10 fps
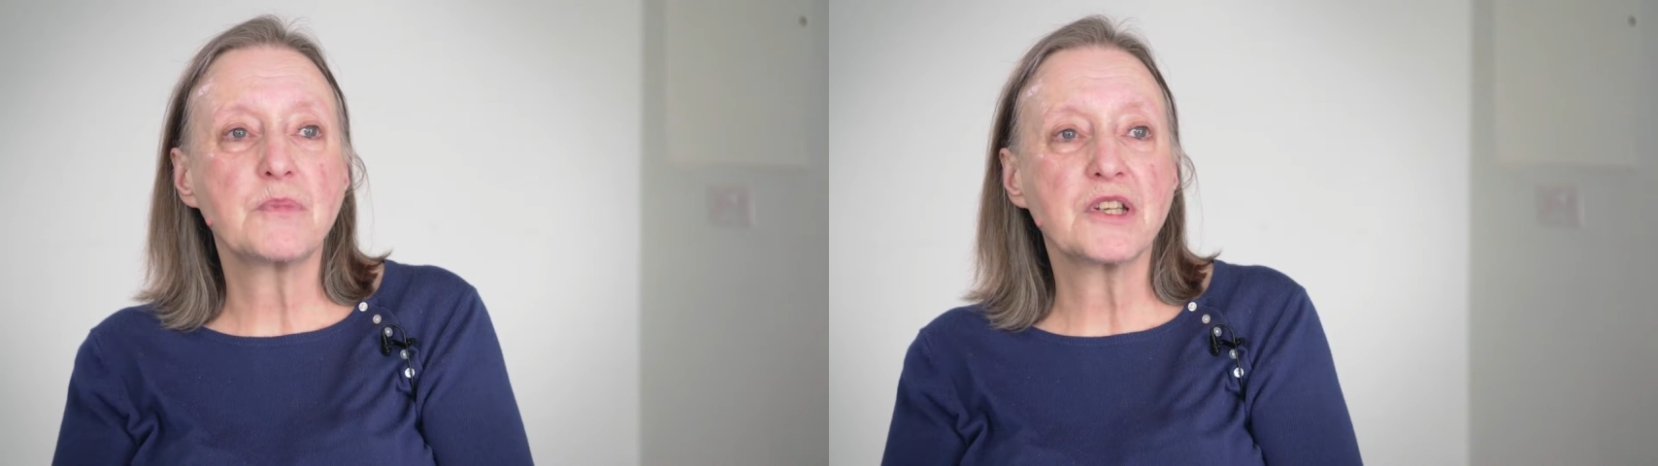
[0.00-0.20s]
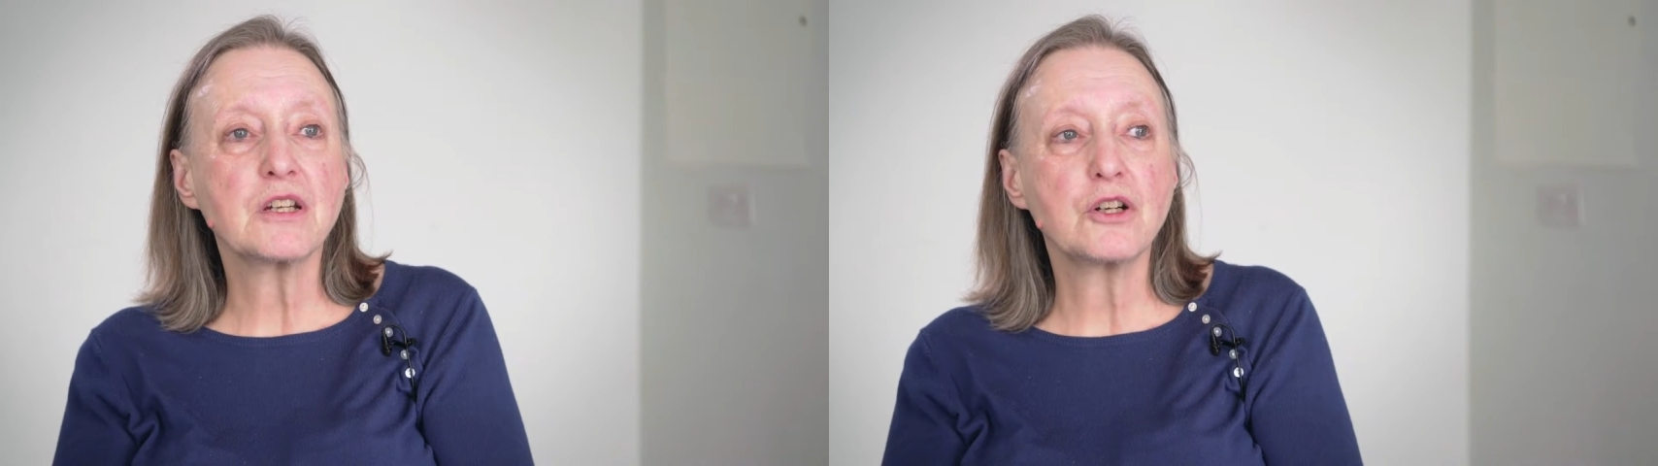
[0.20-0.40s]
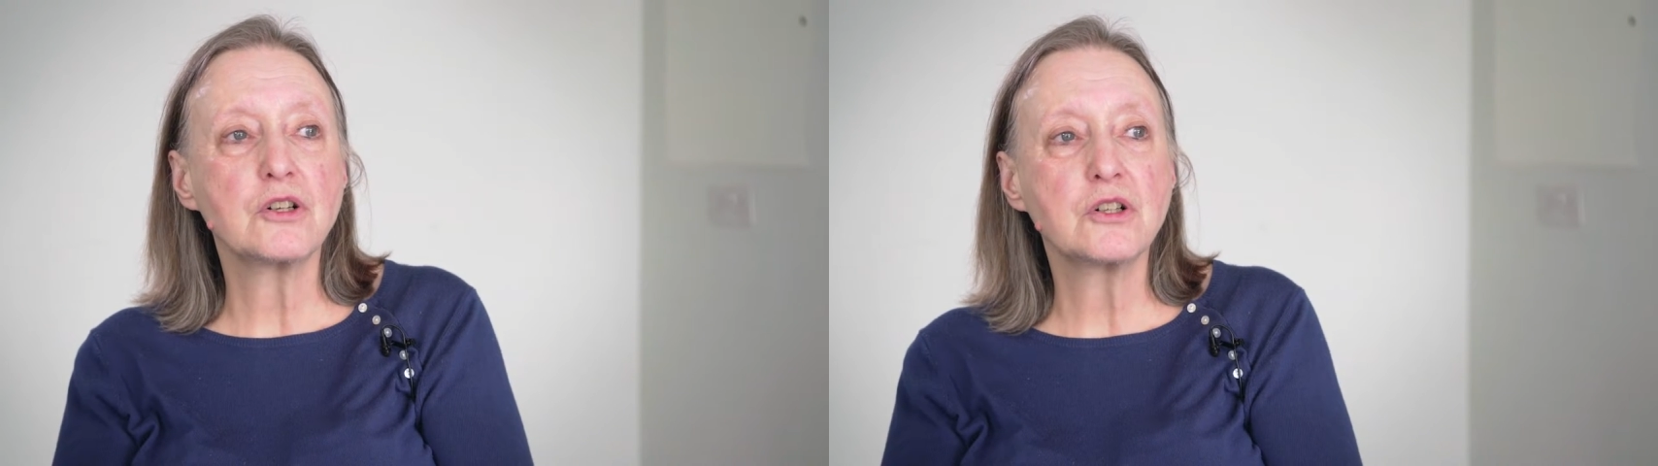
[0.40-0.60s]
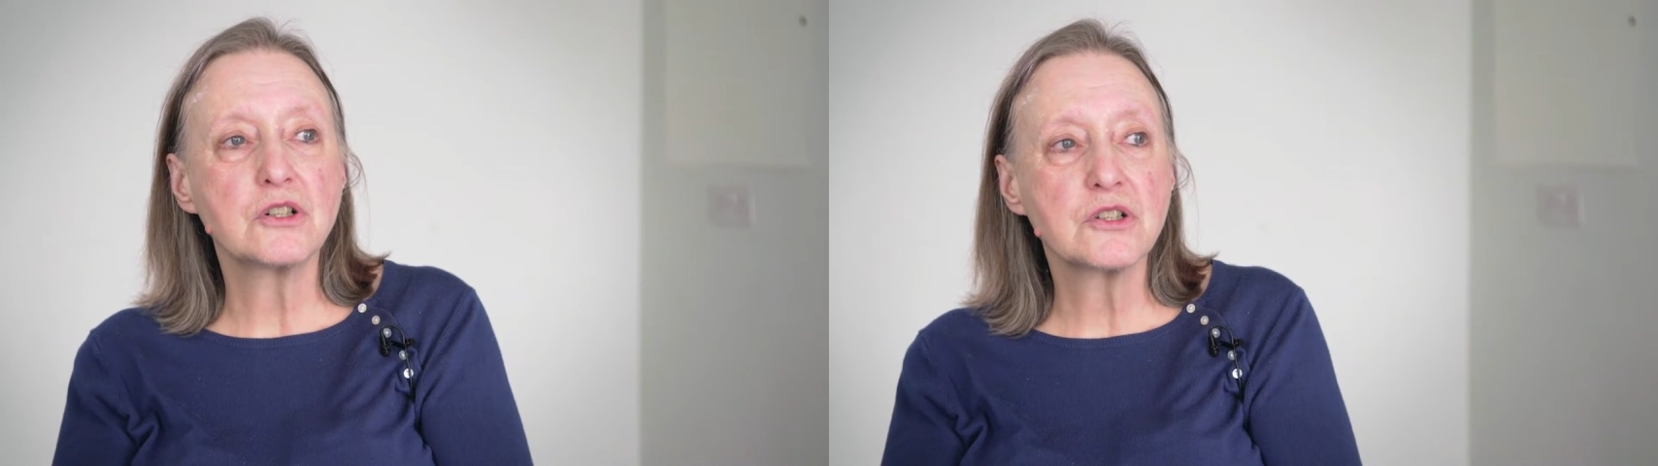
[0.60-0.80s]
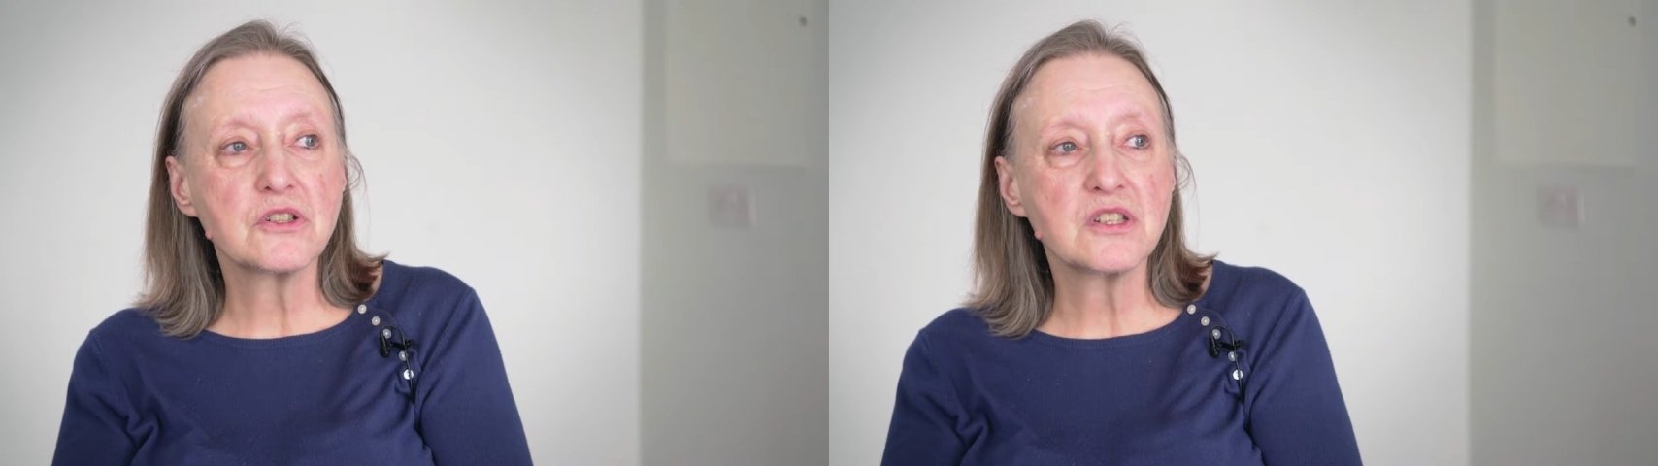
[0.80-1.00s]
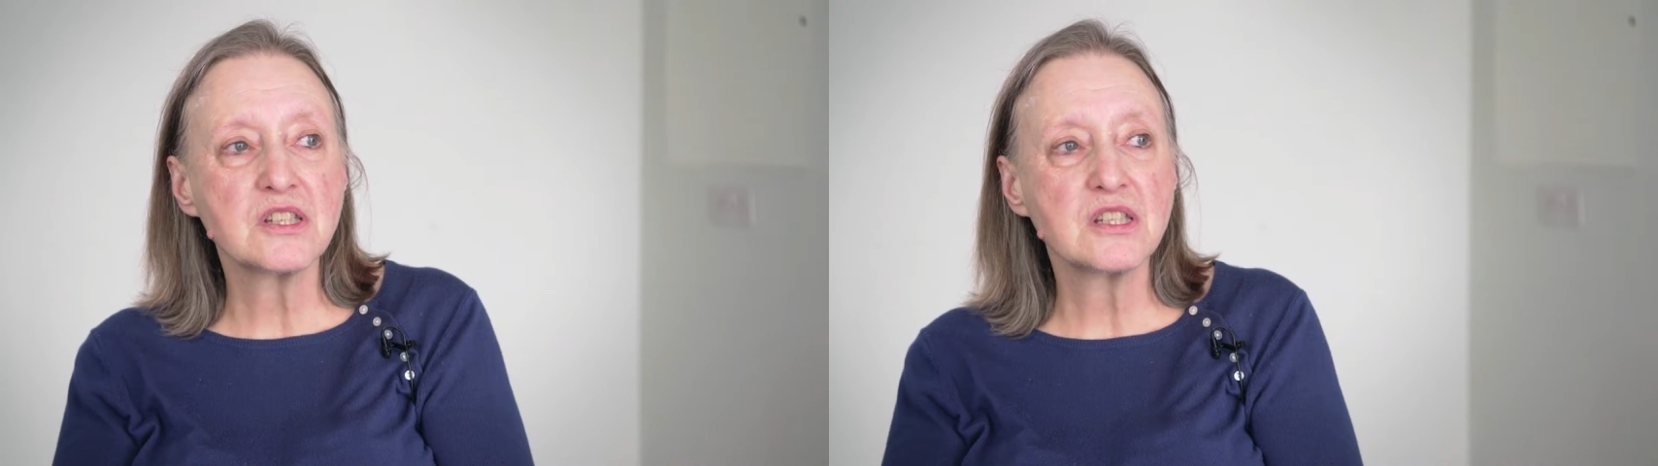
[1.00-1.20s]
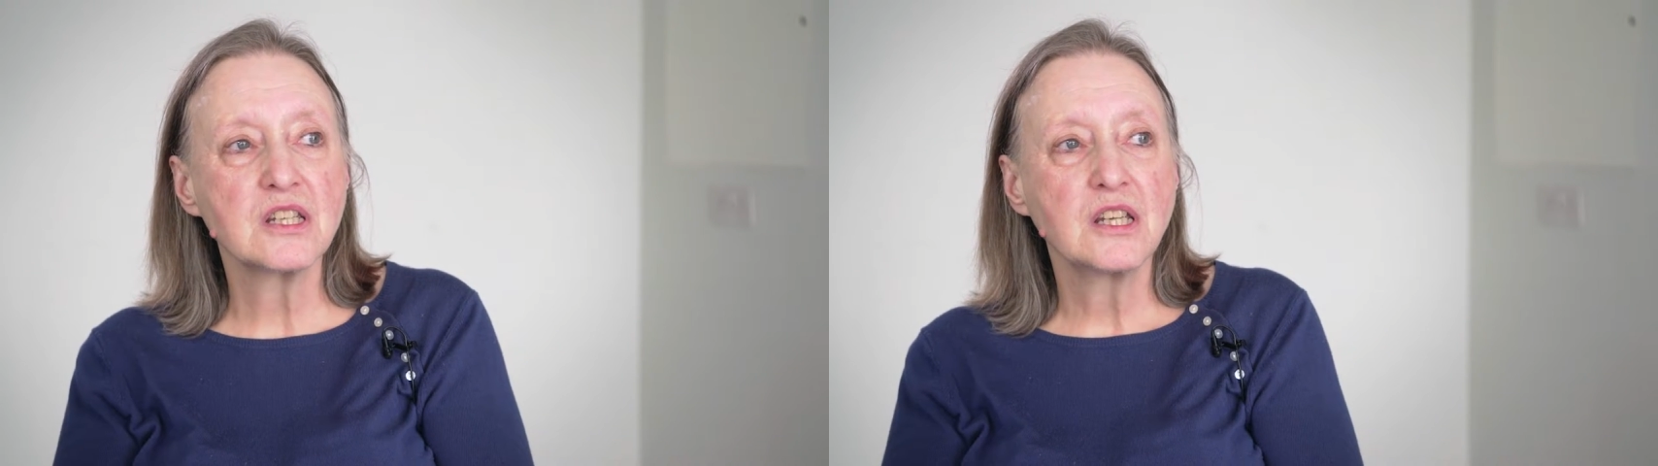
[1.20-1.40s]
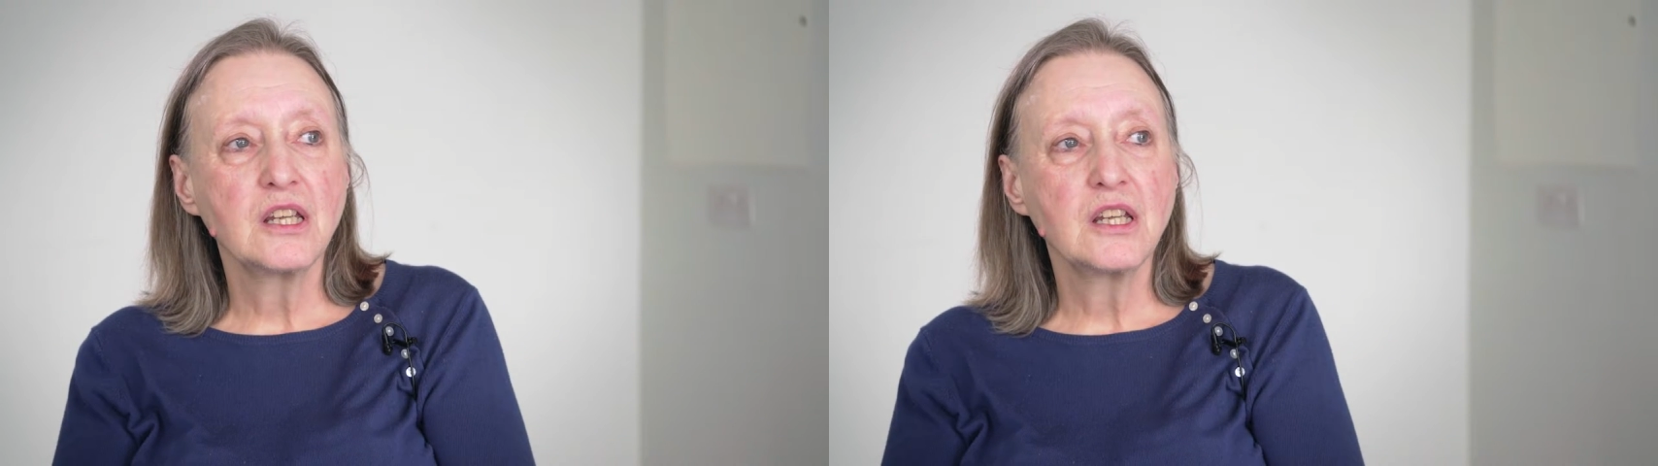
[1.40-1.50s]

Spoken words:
because